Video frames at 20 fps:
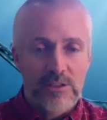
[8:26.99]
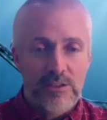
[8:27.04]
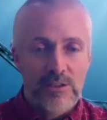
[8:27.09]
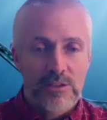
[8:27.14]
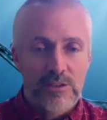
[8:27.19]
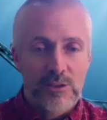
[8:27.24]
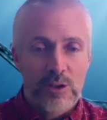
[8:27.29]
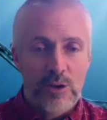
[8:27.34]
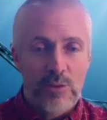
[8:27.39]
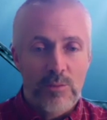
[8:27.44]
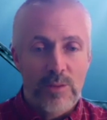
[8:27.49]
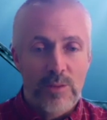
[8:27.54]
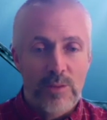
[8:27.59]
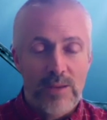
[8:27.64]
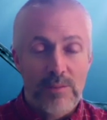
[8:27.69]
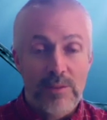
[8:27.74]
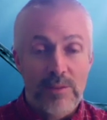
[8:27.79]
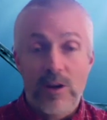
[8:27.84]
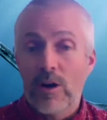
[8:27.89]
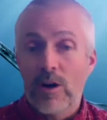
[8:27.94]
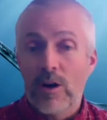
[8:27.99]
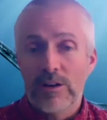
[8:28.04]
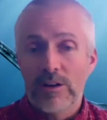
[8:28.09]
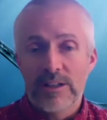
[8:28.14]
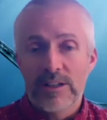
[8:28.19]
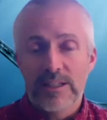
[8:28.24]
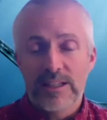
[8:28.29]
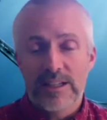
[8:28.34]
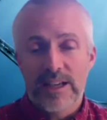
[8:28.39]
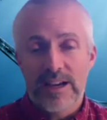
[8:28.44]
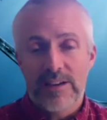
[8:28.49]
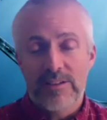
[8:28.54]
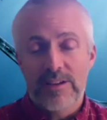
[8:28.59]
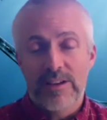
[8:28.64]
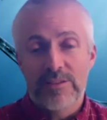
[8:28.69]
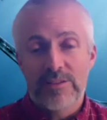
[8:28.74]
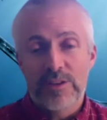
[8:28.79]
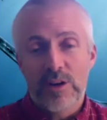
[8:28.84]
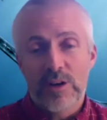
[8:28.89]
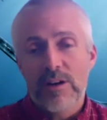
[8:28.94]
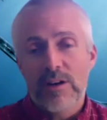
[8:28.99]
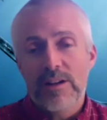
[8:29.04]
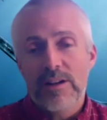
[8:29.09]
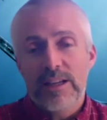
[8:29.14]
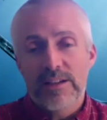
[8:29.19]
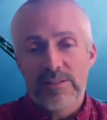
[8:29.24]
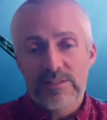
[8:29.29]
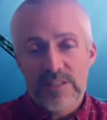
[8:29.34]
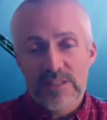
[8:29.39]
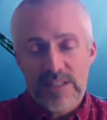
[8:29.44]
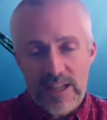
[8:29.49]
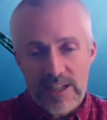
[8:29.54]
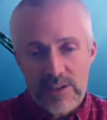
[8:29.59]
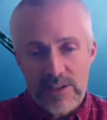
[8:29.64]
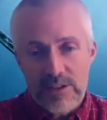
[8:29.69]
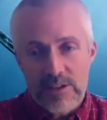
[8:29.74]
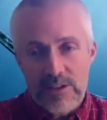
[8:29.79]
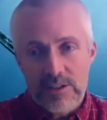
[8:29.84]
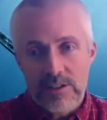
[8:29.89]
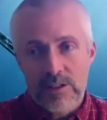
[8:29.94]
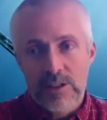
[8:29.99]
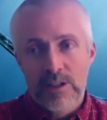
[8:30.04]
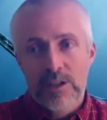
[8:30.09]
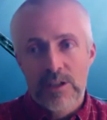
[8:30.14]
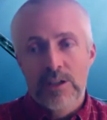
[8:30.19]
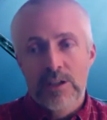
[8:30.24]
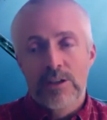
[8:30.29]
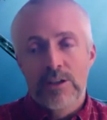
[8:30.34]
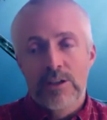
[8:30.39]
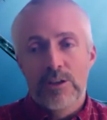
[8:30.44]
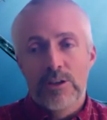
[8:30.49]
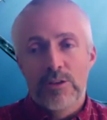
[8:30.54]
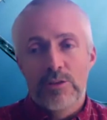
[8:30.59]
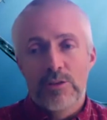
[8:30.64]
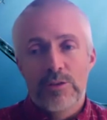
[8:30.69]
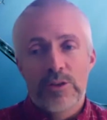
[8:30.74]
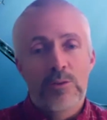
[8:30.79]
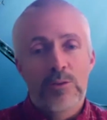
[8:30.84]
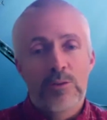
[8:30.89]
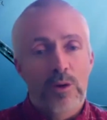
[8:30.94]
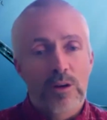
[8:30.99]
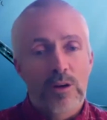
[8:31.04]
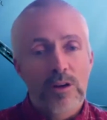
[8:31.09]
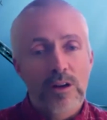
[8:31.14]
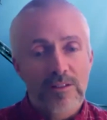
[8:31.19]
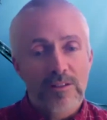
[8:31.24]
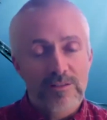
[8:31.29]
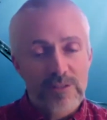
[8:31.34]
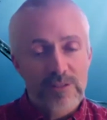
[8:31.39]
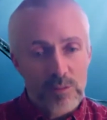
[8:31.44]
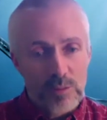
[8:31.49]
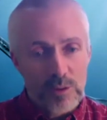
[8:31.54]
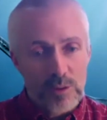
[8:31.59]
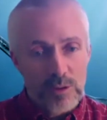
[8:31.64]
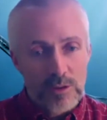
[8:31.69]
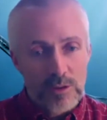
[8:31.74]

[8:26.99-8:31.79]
So maybe if you already have tenure, you feel more comfortable